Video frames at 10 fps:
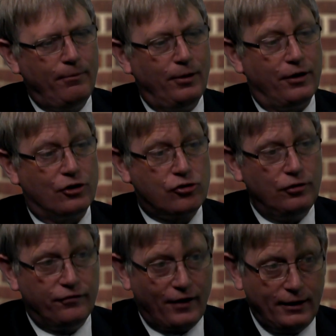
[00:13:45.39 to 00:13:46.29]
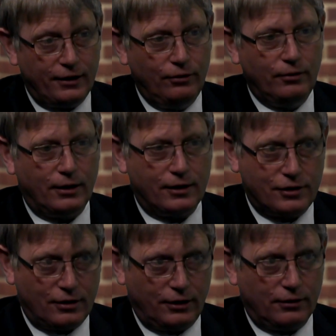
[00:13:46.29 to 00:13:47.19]
But the true value, and
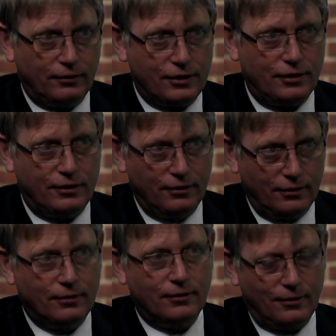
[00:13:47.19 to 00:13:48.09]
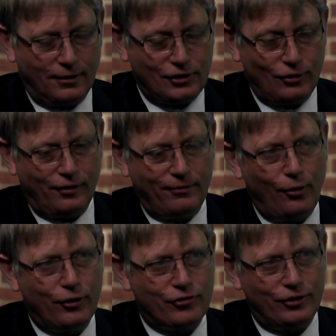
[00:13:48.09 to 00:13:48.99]
it's not a
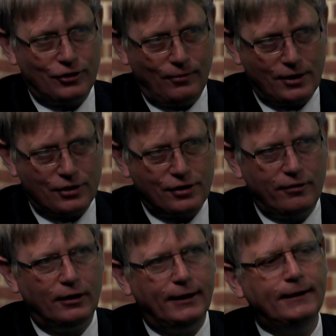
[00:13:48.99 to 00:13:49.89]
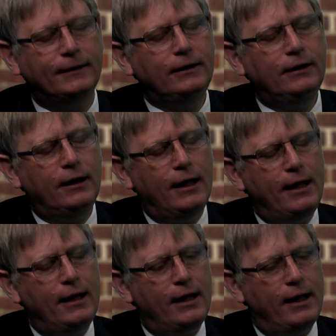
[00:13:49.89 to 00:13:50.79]
monetary term necessarily,
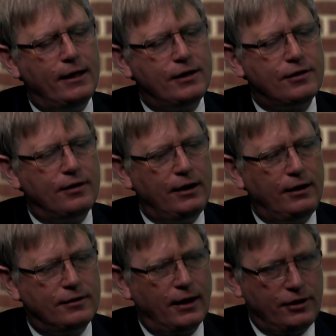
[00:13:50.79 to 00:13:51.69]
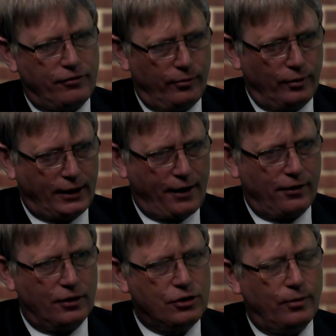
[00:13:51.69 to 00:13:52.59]
is the data it will
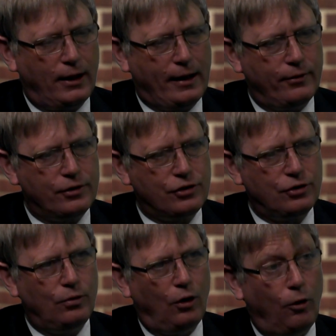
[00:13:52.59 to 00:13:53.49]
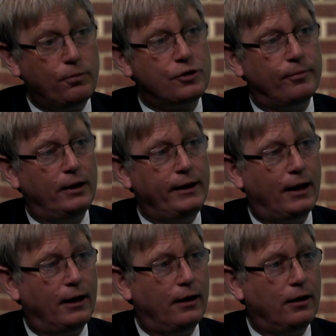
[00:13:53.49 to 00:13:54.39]
gather to allow us to optimally
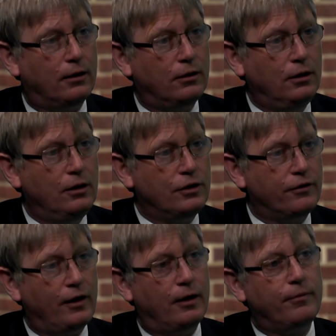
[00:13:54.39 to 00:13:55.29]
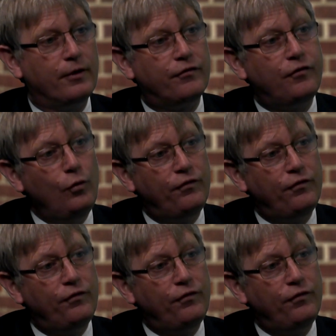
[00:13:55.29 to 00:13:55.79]
develop the full